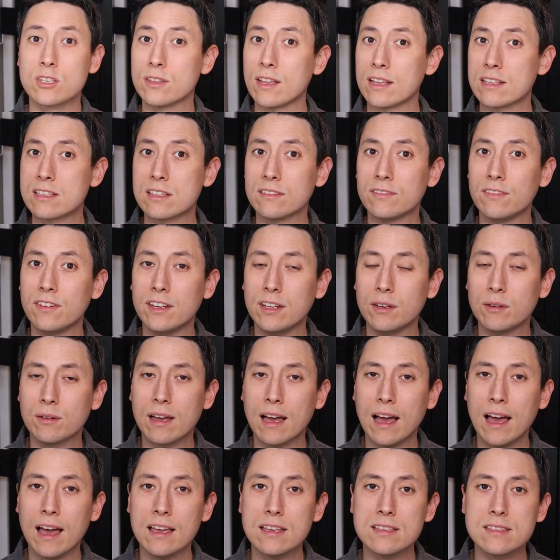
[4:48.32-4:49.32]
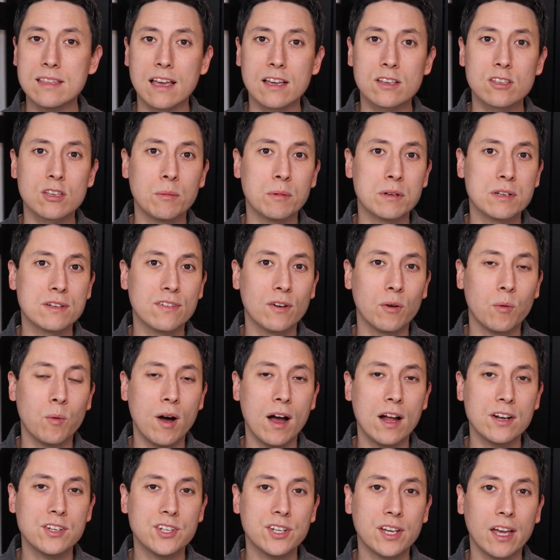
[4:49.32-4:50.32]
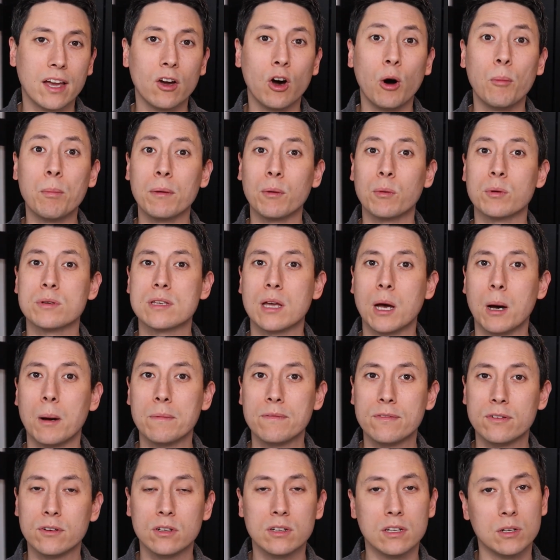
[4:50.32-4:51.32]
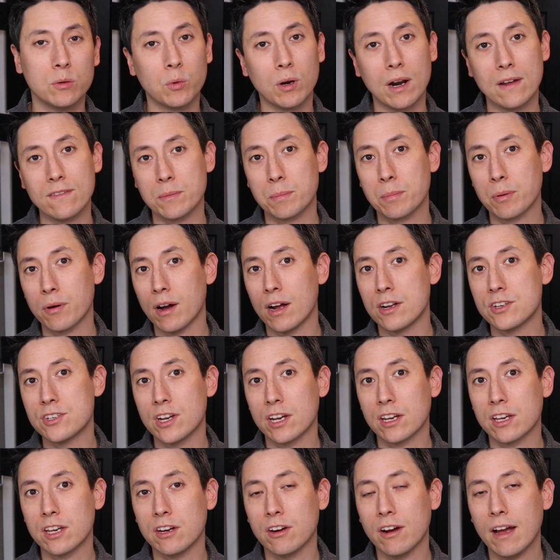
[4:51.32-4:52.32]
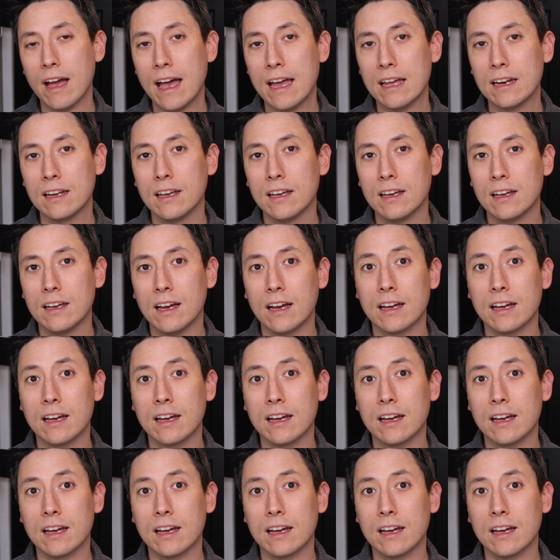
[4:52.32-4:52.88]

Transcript: So that's the video, guys. Thanks so much for watching. I hope it was helpful in whatever project you're at.